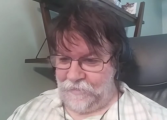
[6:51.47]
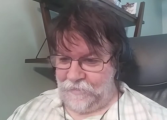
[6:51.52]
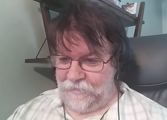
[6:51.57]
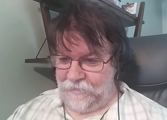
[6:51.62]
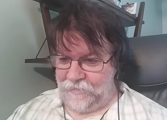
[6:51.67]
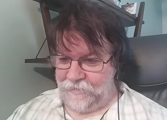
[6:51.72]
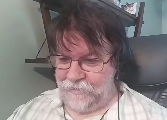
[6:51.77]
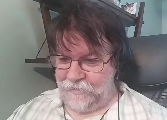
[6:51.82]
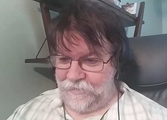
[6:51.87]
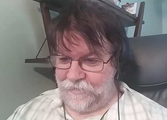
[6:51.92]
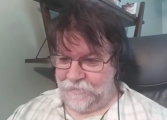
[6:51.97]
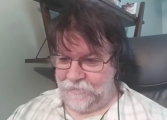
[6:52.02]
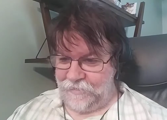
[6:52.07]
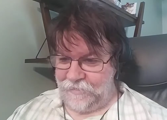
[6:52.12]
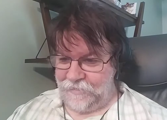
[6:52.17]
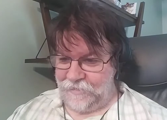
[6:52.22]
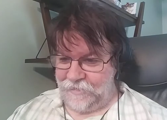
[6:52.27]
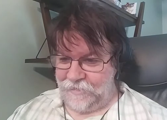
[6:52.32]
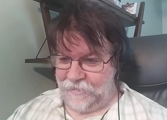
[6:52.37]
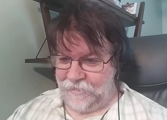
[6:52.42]

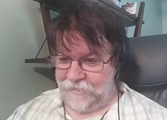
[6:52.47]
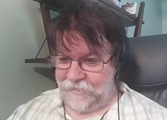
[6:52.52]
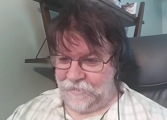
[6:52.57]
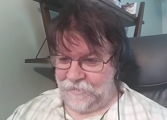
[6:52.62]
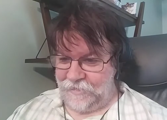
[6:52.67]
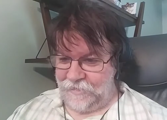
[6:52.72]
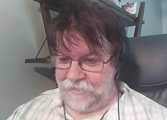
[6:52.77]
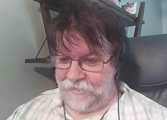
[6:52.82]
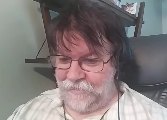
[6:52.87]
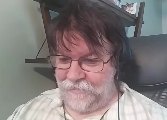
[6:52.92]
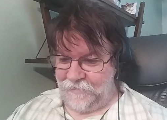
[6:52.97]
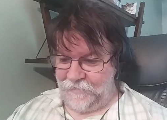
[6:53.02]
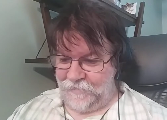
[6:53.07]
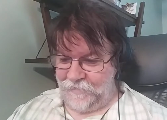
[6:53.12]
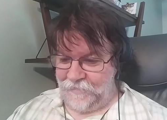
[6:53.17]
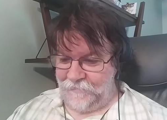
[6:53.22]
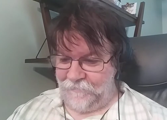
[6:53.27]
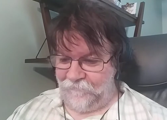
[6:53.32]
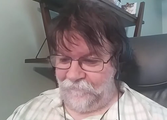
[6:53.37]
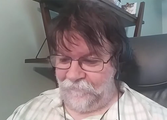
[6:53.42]

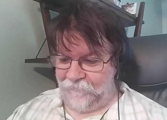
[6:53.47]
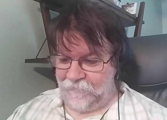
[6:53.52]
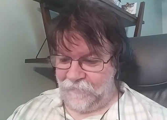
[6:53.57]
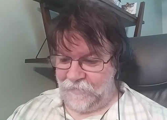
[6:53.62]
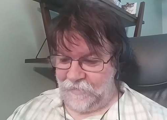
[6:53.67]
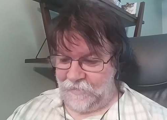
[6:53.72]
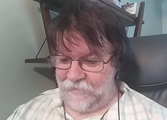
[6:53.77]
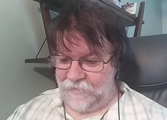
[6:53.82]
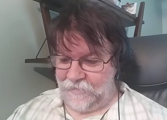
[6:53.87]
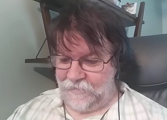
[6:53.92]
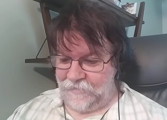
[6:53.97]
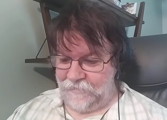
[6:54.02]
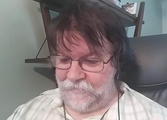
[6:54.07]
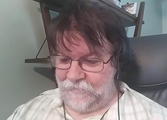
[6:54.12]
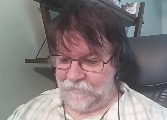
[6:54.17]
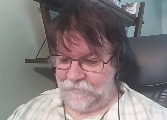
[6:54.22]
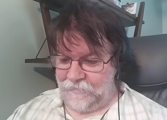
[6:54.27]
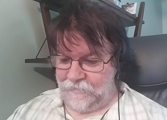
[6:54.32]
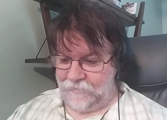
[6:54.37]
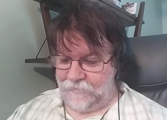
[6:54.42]

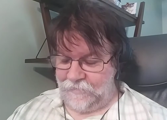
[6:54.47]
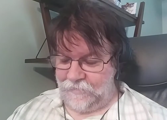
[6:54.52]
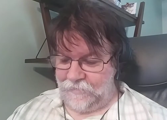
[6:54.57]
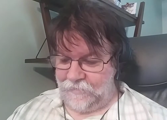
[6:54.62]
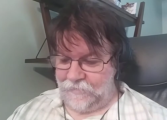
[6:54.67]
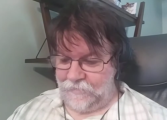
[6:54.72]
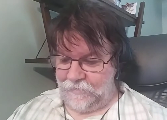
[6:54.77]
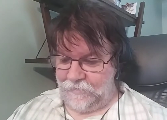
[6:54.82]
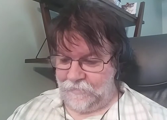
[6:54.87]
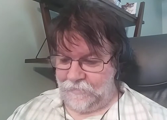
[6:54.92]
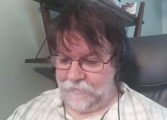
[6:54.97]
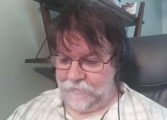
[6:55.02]
(silence)